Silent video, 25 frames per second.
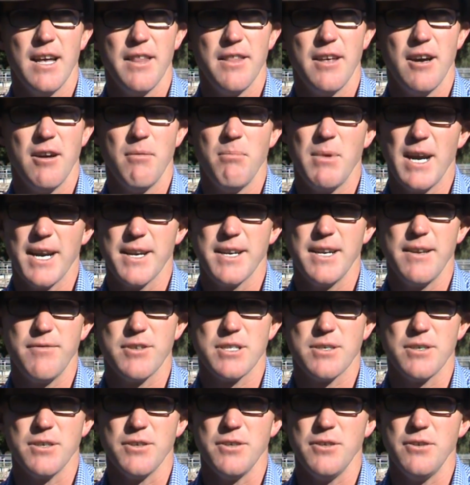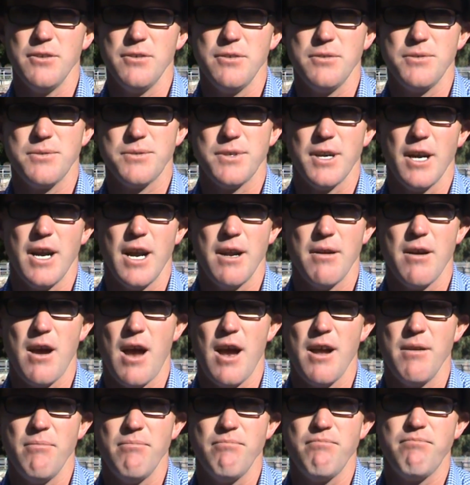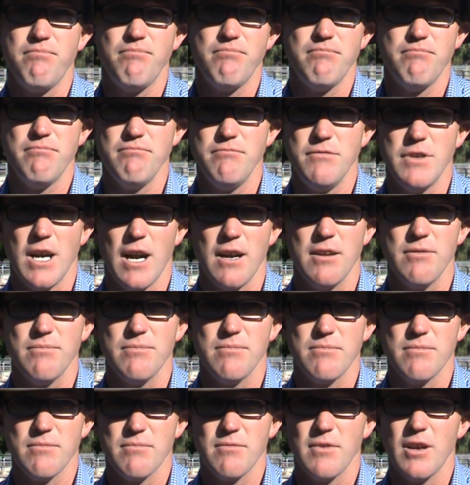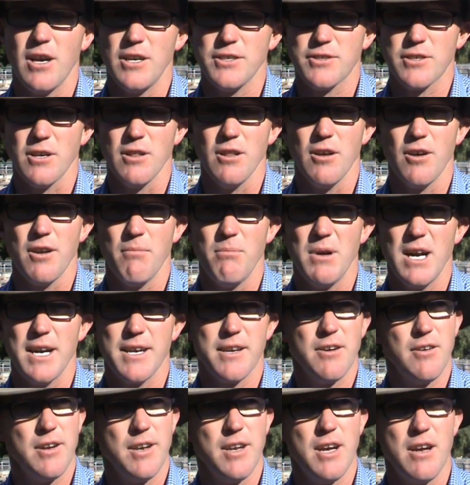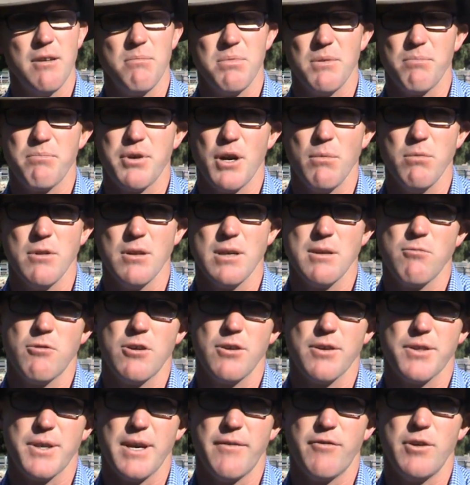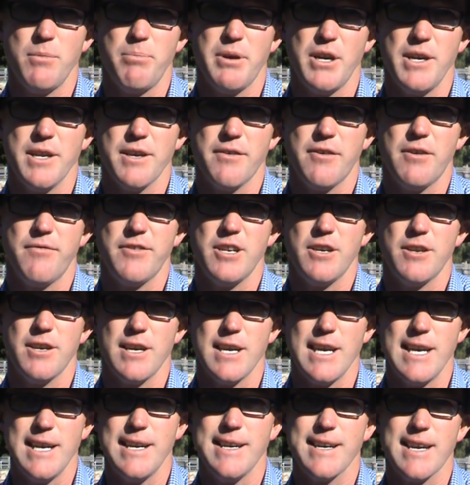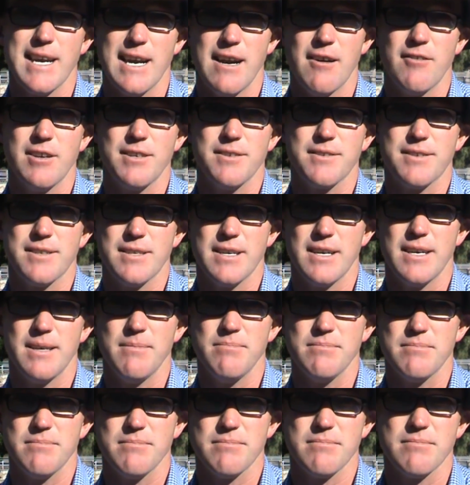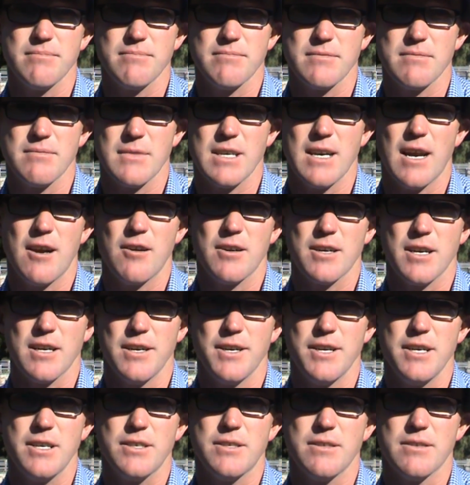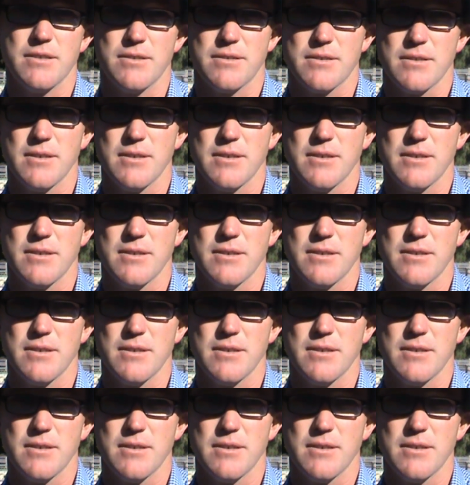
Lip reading: They were magnificent ewes, and it's a lot of money, I know, but probably worth every penny of it in current conditions.